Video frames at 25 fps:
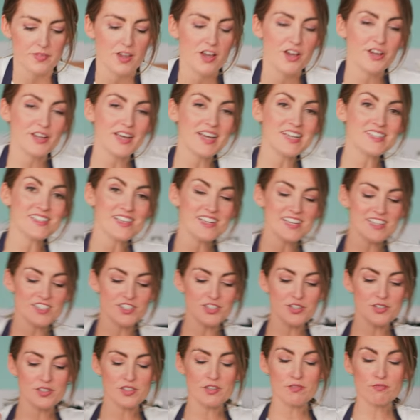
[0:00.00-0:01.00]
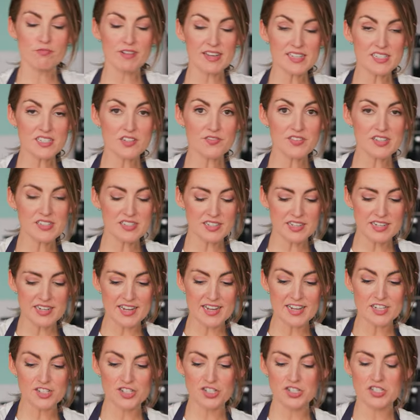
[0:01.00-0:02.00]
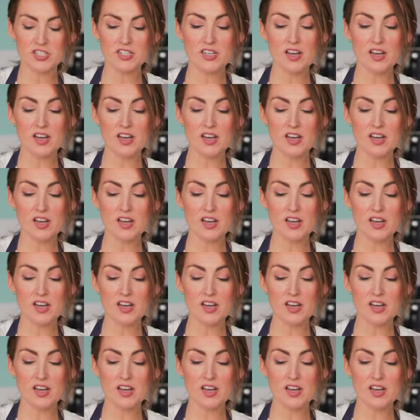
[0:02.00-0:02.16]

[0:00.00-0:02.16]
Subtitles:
Okay, so let's use the rest of this ganache to